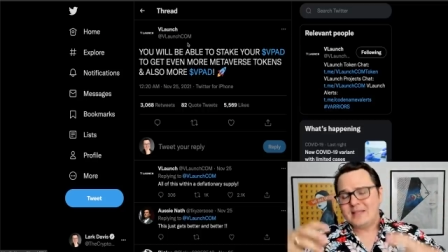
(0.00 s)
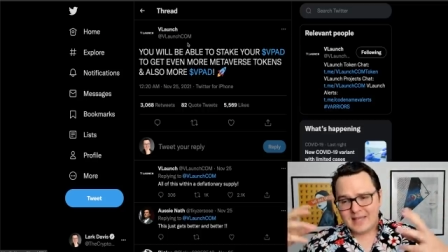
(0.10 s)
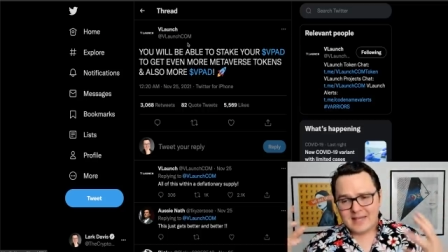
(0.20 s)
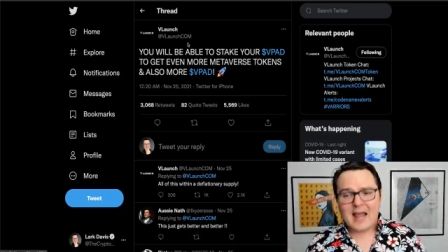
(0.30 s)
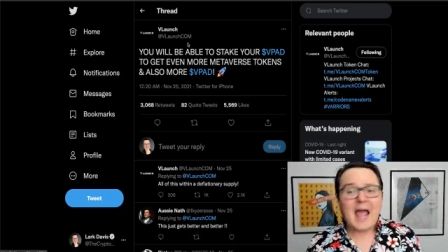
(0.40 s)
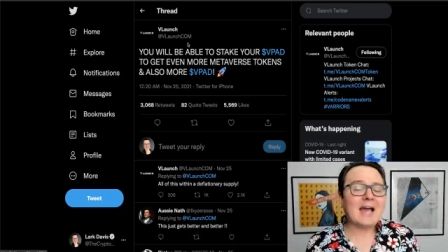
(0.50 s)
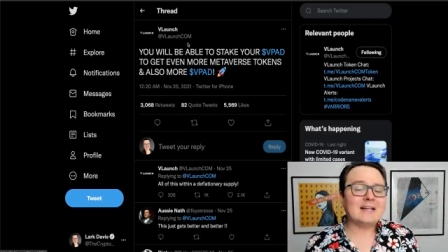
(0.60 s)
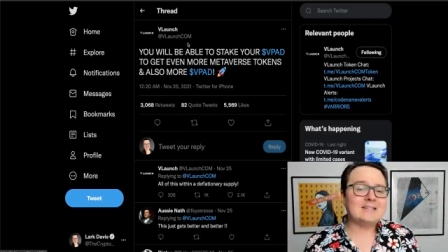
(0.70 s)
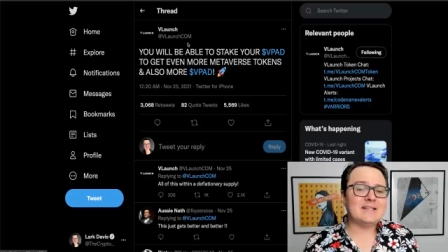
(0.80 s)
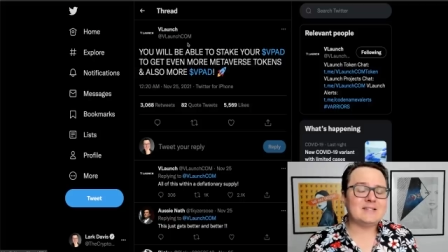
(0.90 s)
Get
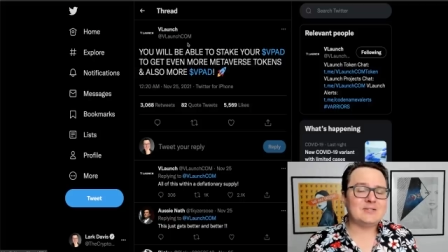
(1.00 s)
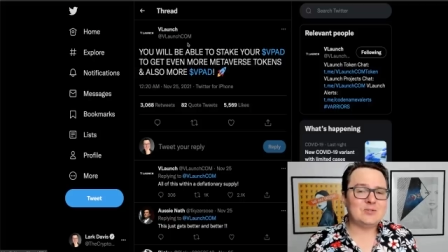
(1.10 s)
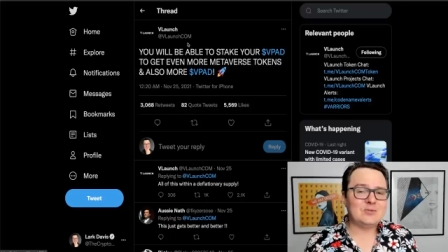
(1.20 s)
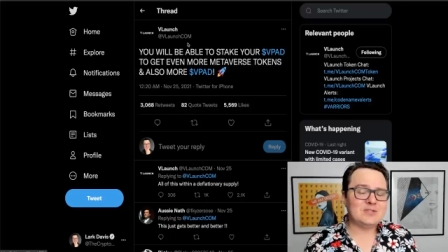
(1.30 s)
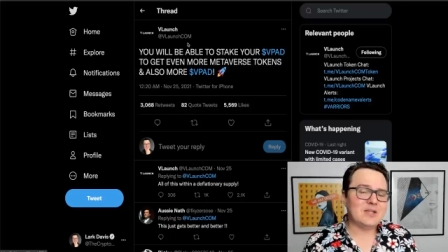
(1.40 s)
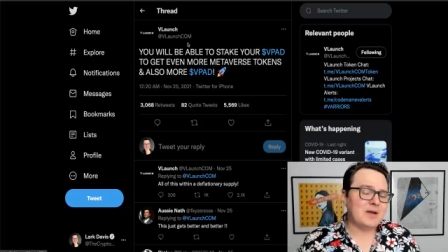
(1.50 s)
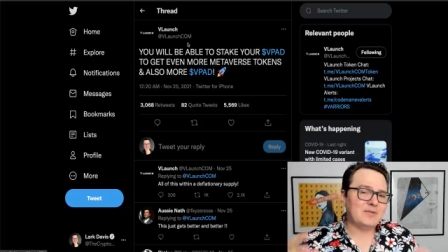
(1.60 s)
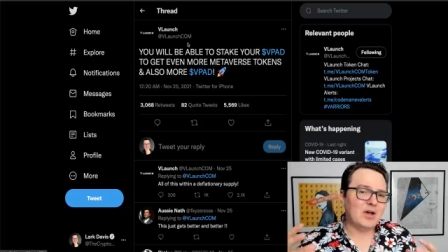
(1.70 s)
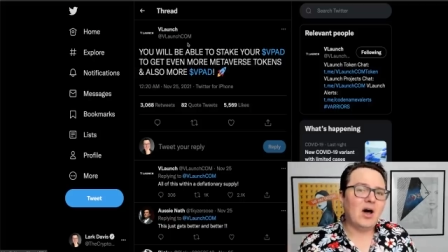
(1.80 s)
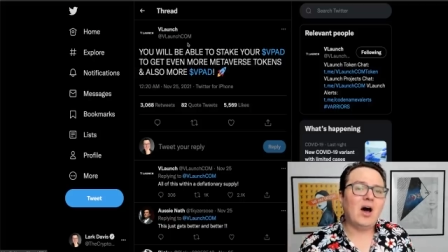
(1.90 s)
access to some
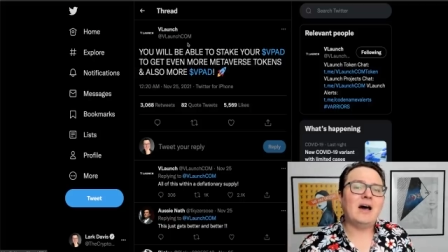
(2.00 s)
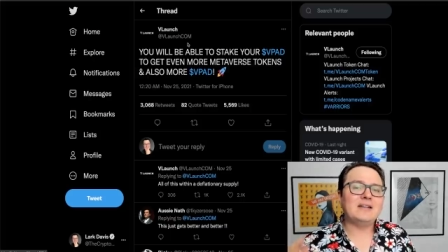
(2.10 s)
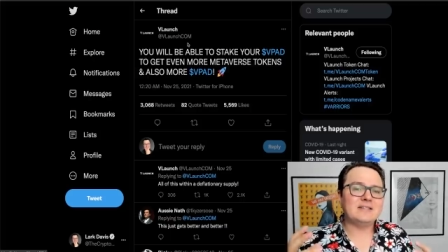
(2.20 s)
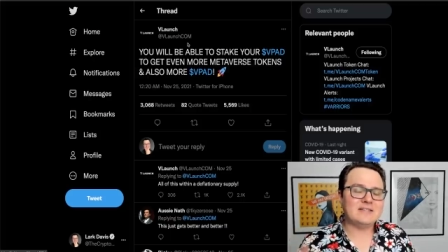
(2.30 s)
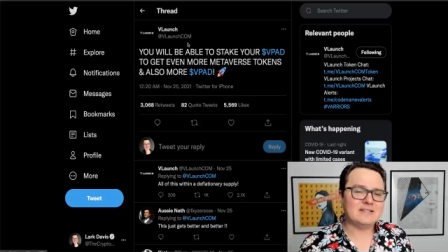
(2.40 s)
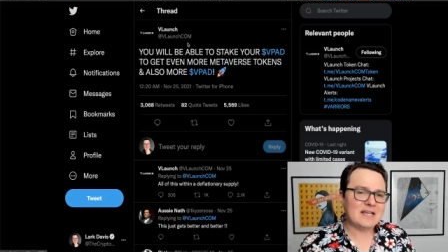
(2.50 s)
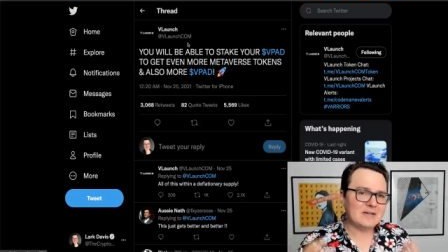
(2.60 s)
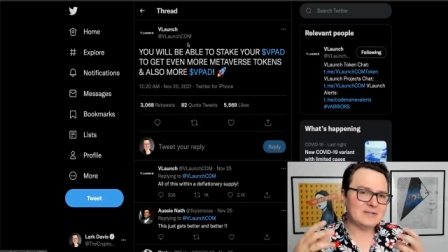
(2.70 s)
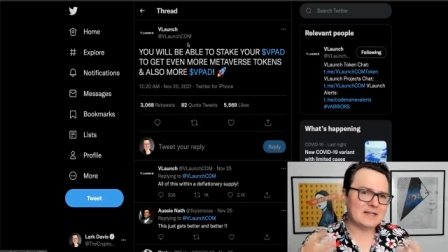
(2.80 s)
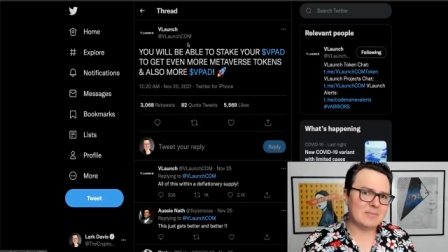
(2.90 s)
of the hottest
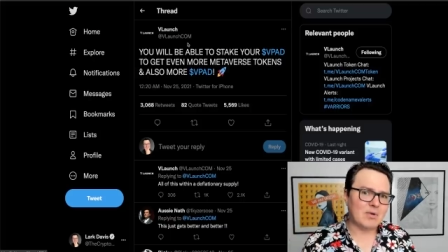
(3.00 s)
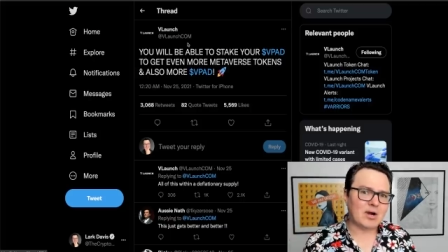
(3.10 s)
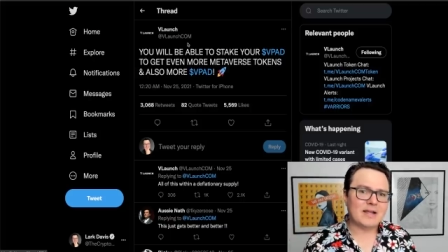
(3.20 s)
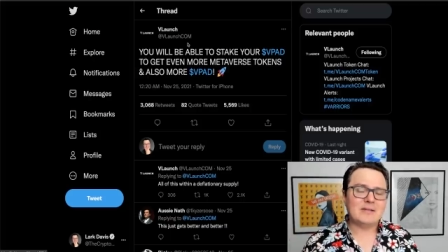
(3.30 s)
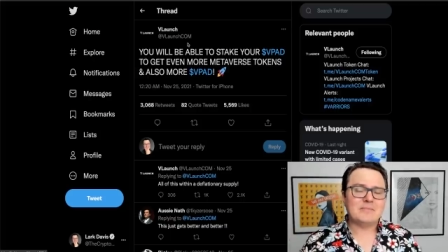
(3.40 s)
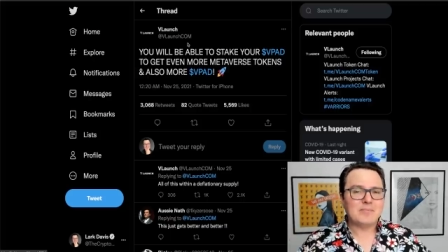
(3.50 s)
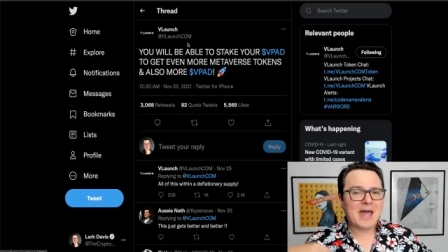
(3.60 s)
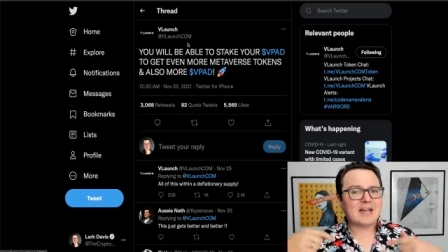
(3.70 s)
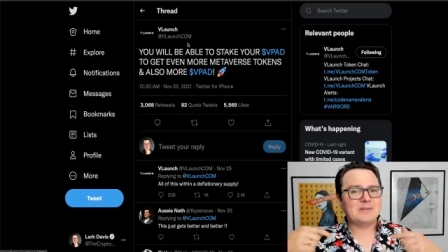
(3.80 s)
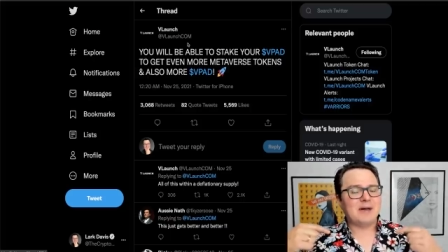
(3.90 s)
sales in the market
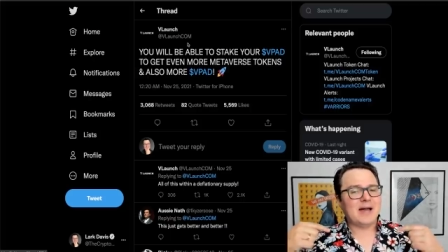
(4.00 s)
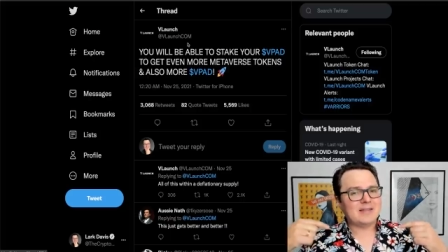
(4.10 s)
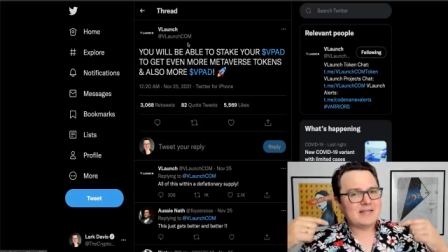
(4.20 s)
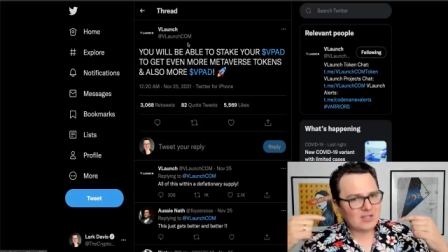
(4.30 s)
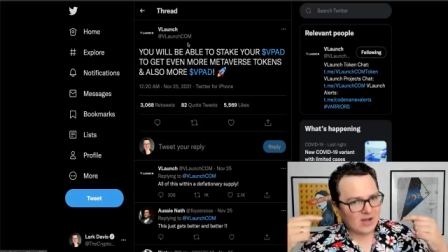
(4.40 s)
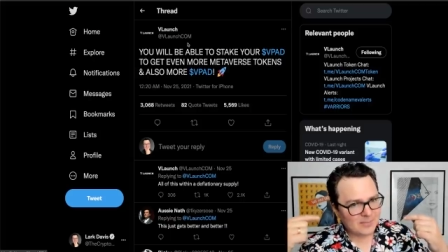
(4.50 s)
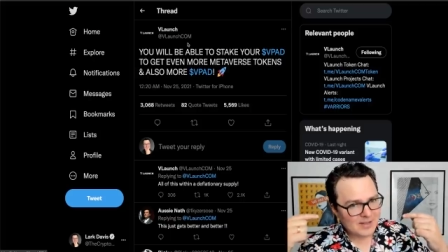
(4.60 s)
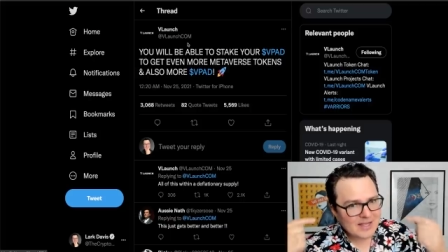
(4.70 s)
backed by the top